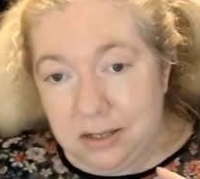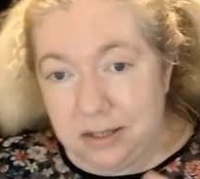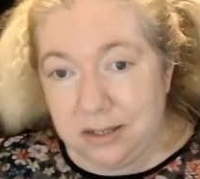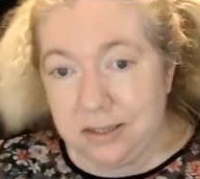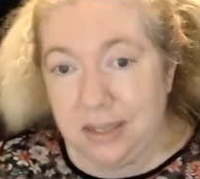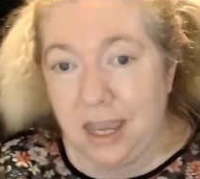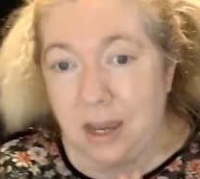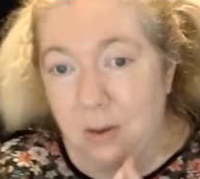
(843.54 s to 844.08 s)

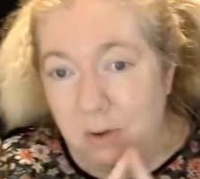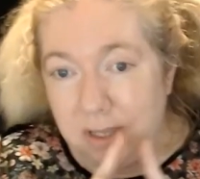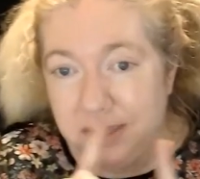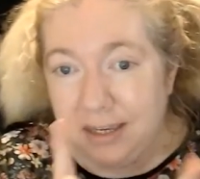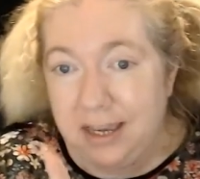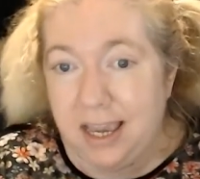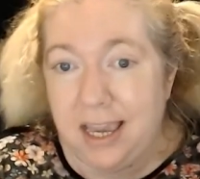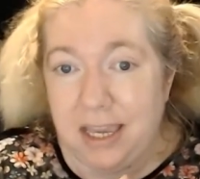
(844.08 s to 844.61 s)
Now, in
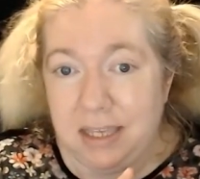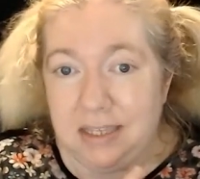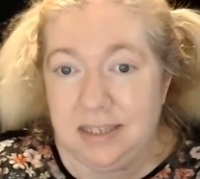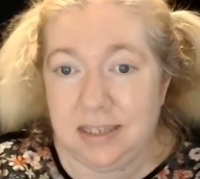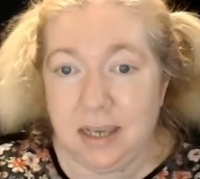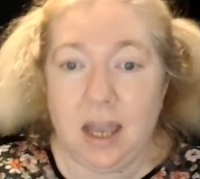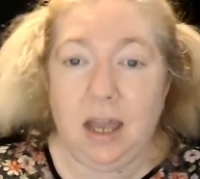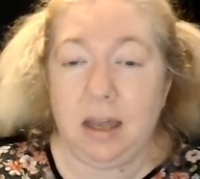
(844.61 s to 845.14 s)
the
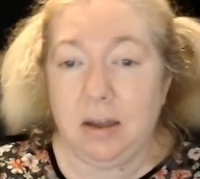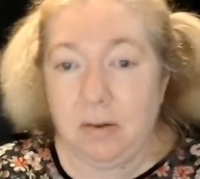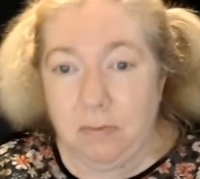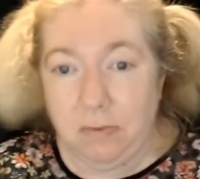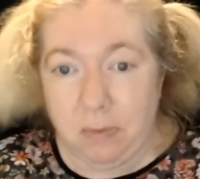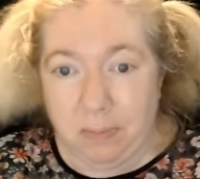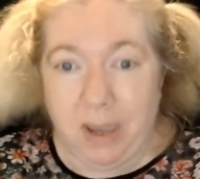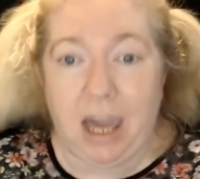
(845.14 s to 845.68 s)
case of
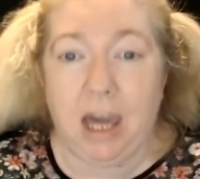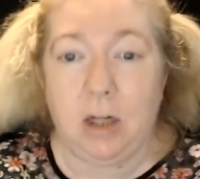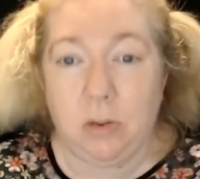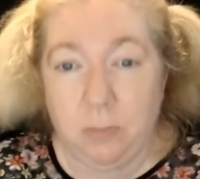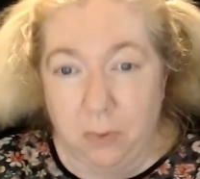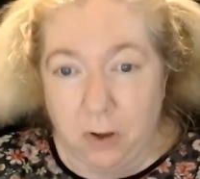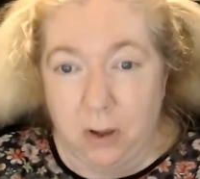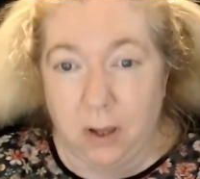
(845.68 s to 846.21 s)
the
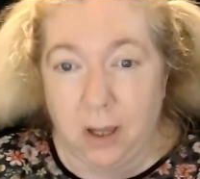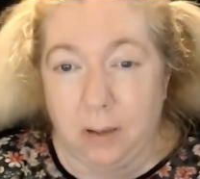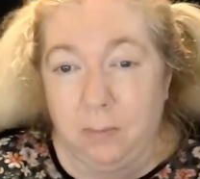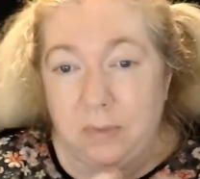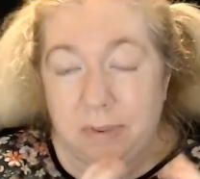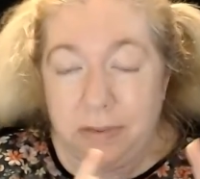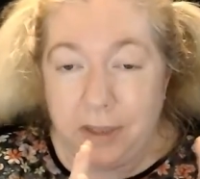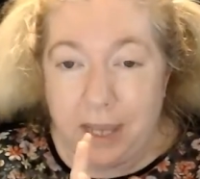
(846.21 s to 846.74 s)
bath
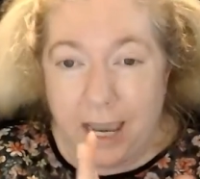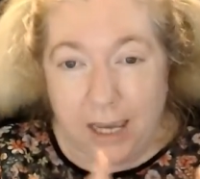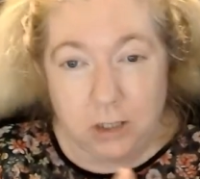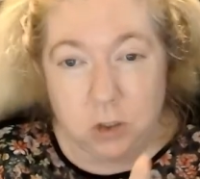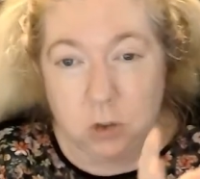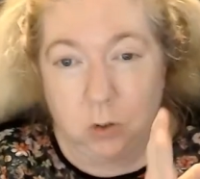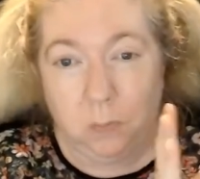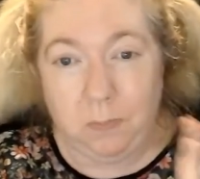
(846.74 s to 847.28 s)
bomb, the
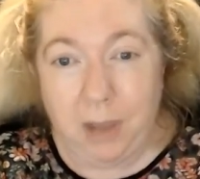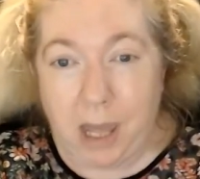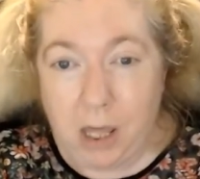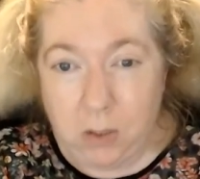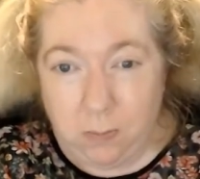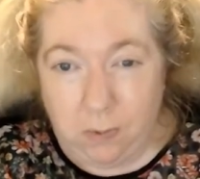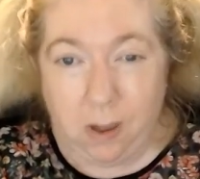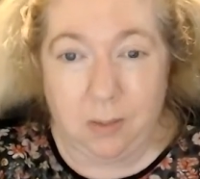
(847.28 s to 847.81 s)
actual
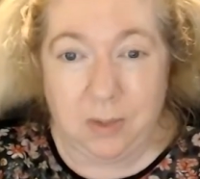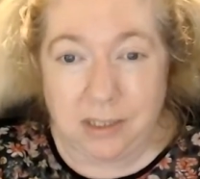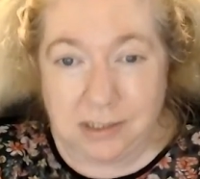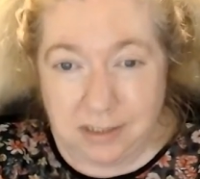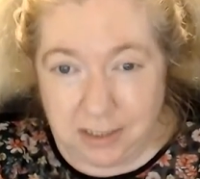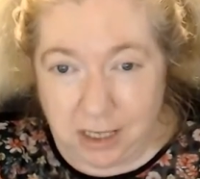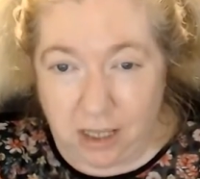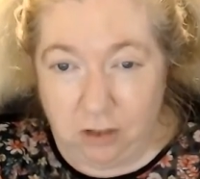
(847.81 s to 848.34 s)
bath bomb
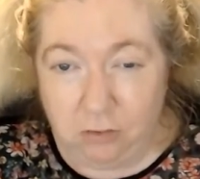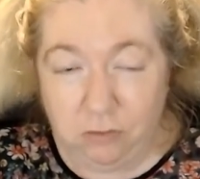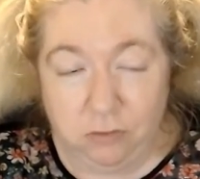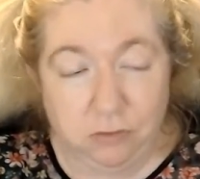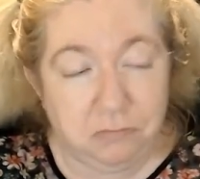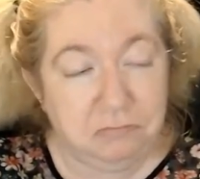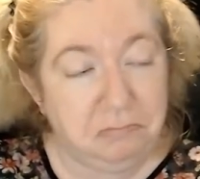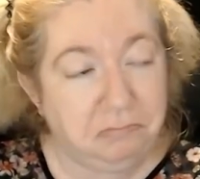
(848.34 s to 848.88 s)

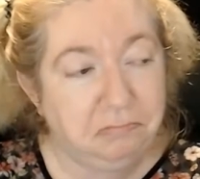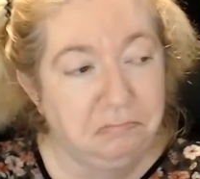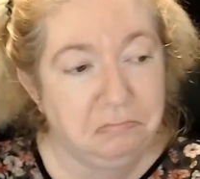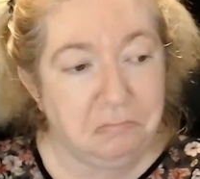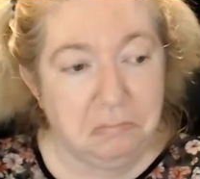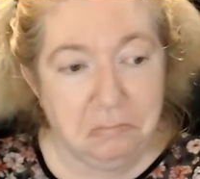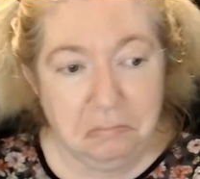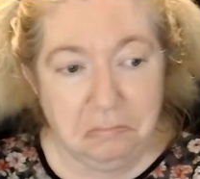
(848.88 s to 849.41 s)
itself,
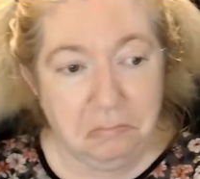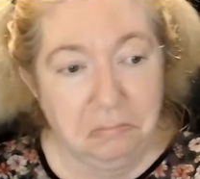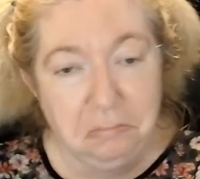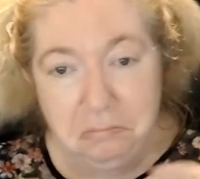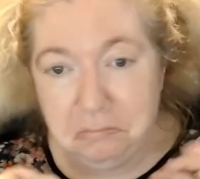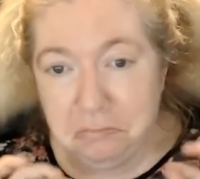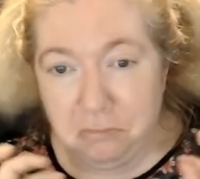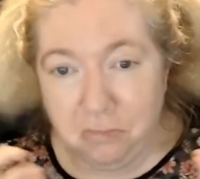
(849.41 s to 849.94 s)

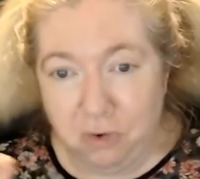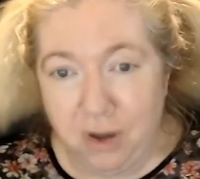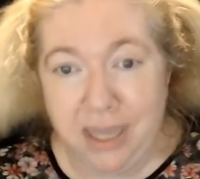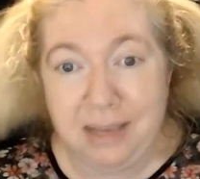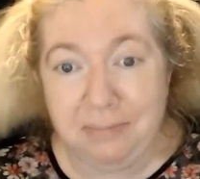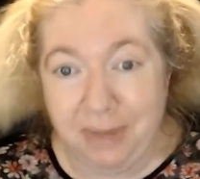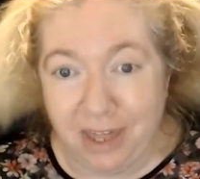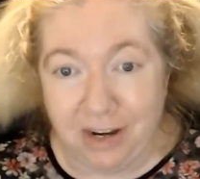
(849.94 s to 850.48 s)

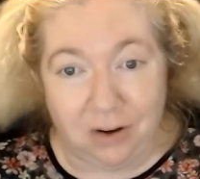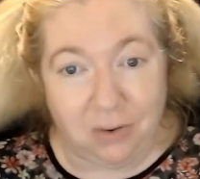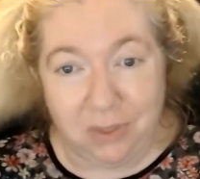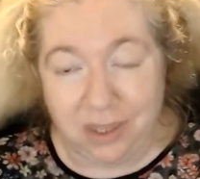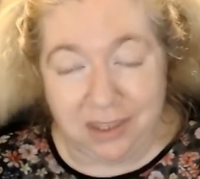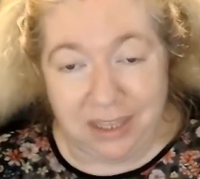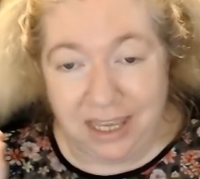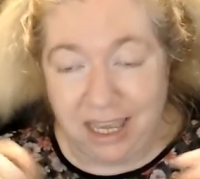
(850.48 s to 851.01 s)
way better
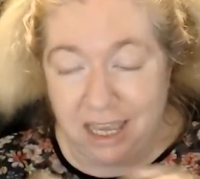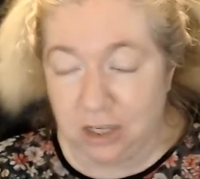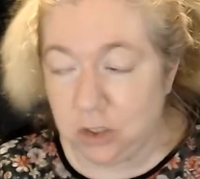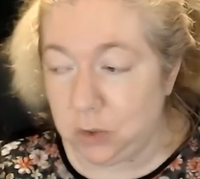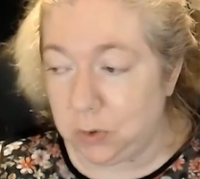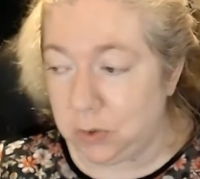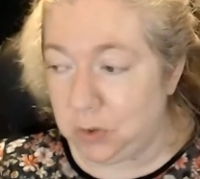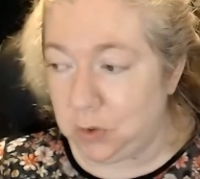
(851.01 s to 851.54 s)
than the
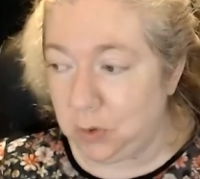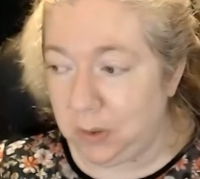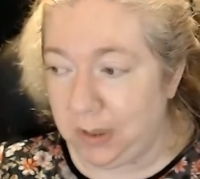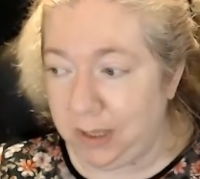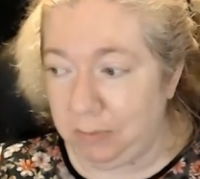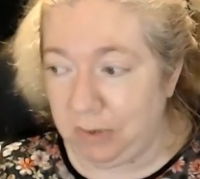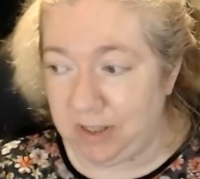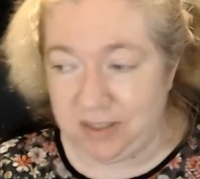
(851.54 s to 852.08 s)
actual jewelry
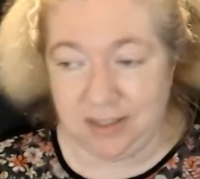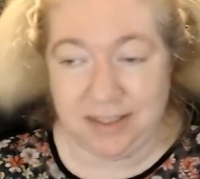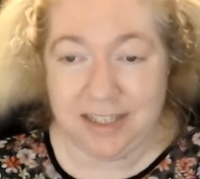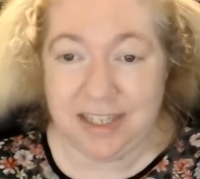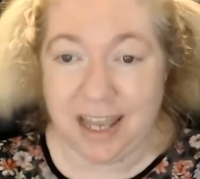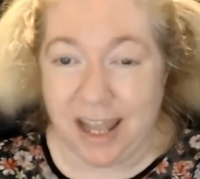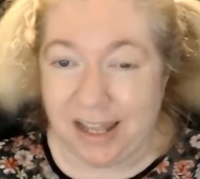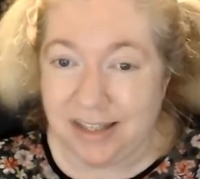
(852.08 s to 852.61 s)
that was
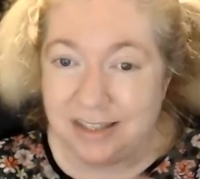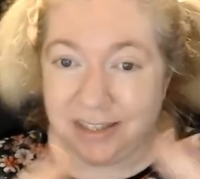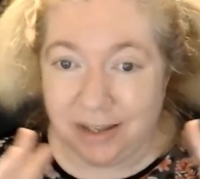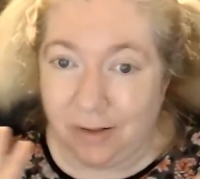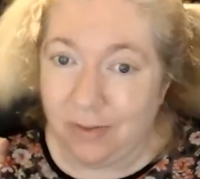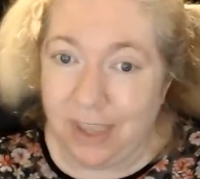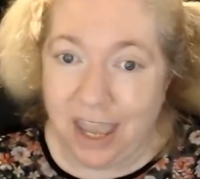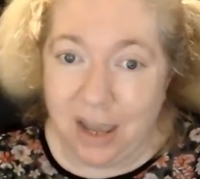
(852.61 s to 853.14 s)
inside.
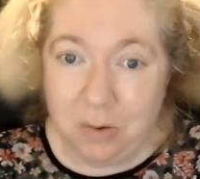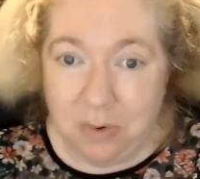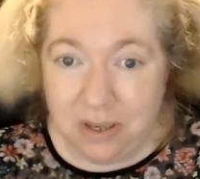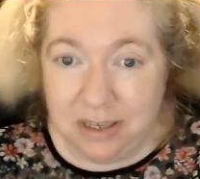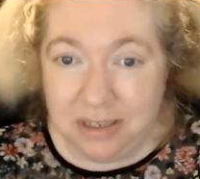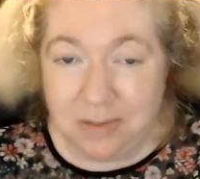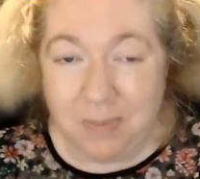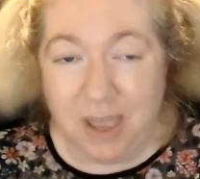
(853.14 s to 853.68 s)
So that
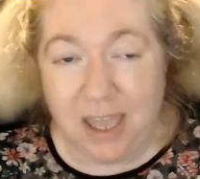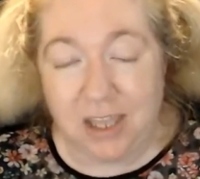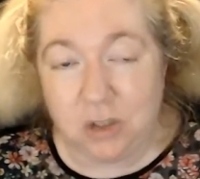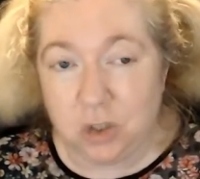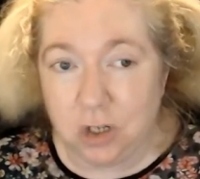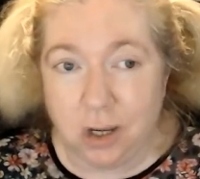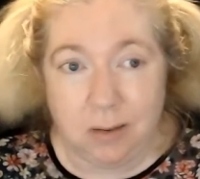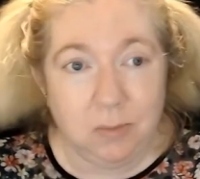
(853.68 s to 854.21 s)
was my
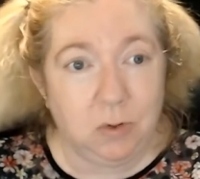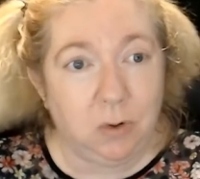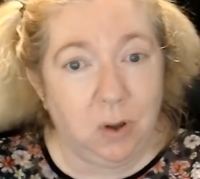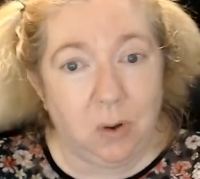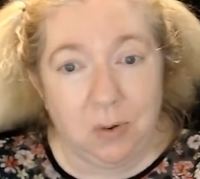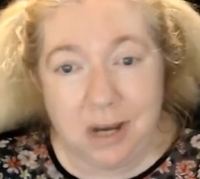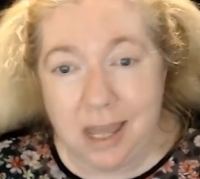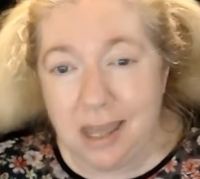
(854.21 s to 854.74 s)
Charmed
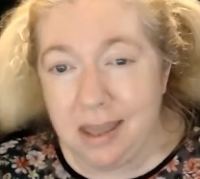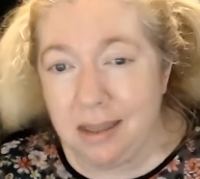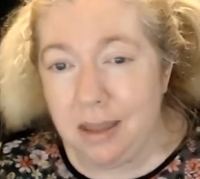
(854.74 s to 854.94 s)
Aroma